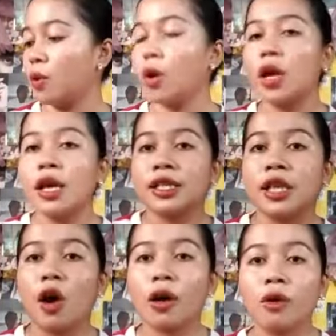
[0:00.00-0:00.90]
So
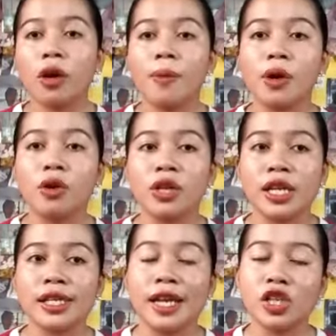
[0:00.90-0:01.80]
sa okay mong
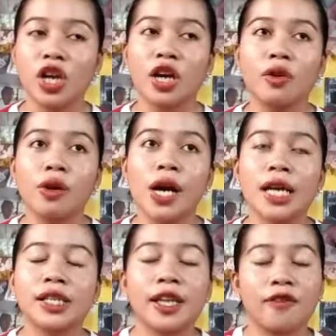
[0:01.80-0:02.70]
god is na siyang yung
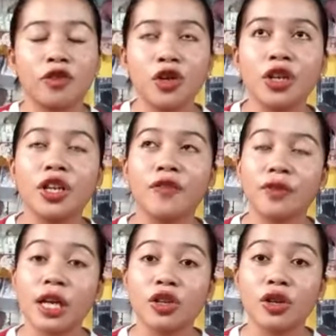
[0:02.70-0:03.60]
guys if
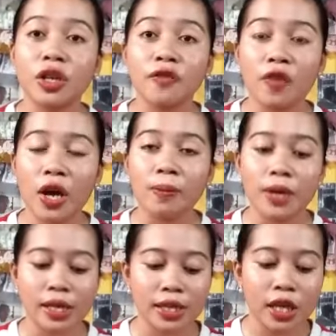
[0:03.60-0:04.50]
30 nag
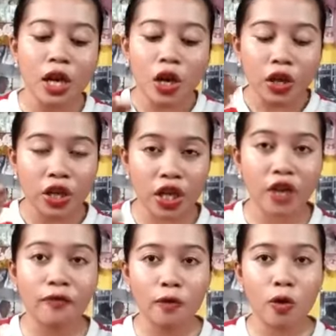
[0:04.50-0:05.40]
35 is
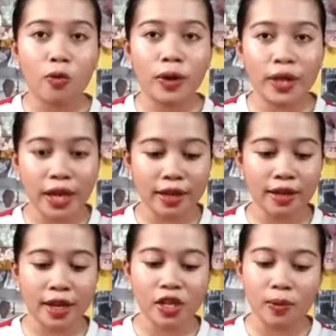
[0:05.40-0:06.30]

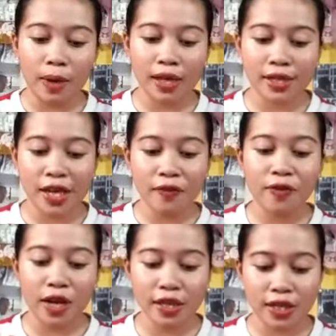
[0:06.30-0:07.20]
3,400. So
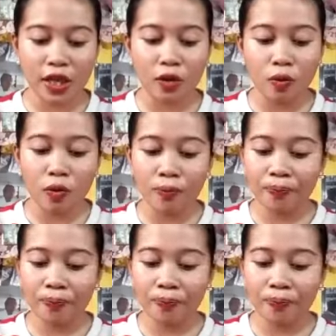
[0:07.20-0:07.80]
makasave kag 5.